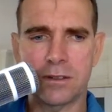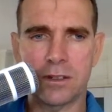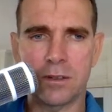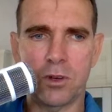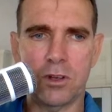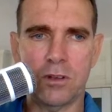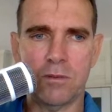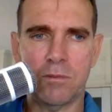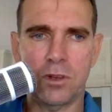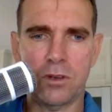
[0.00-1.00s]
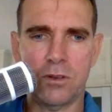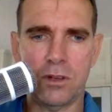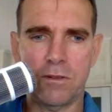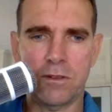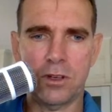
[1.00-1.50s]
Is it Mercury
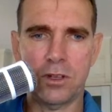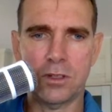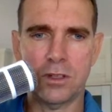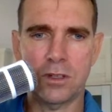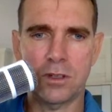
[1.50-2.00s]
the first?